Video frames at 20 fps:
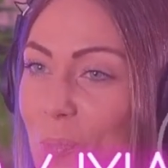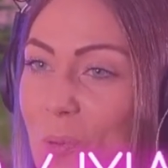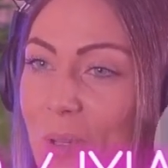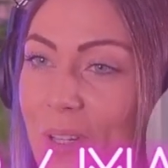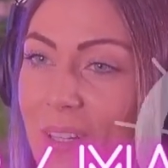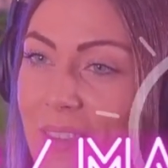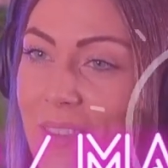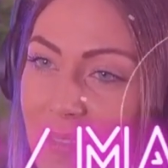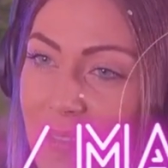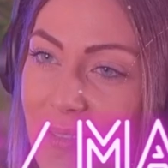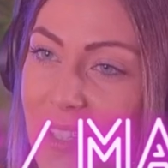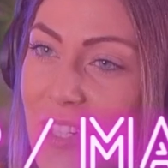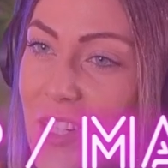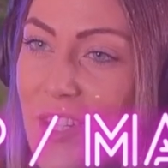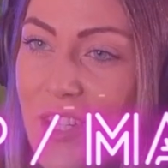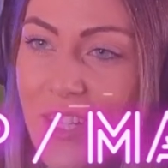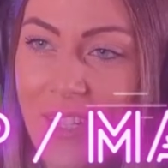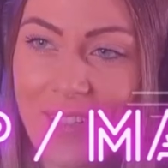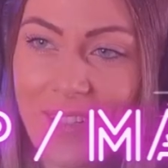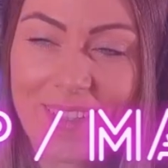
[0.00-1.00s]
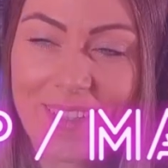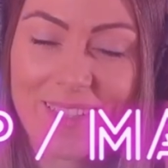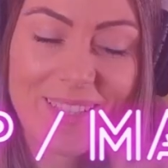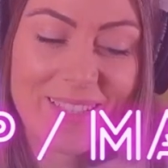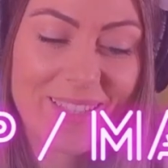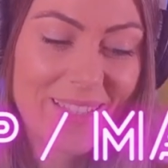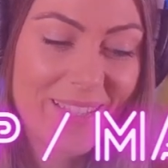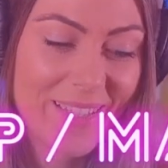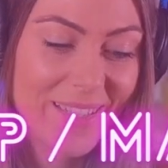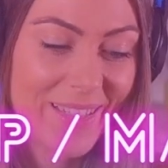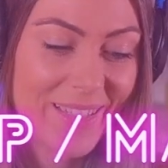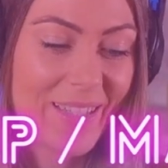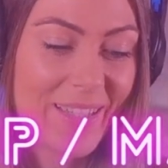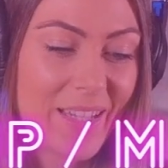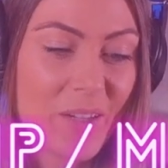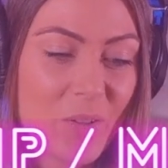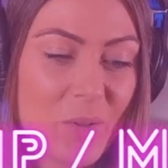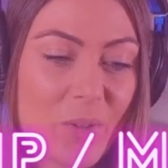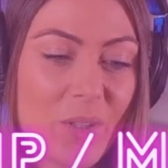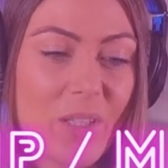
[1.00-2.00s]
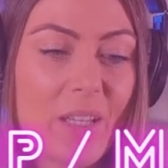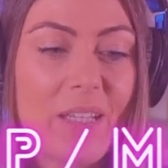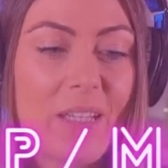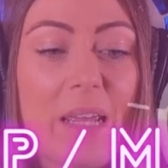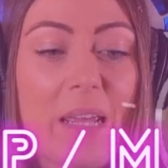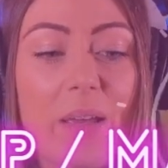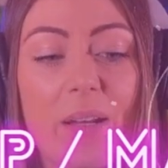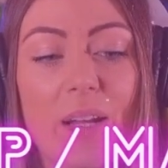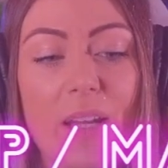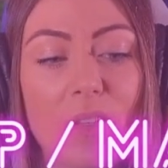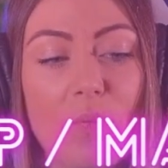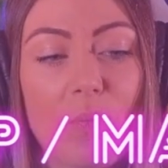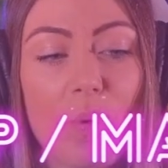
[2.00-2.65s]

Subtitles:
it can be so powerful and so meaningful in our lives.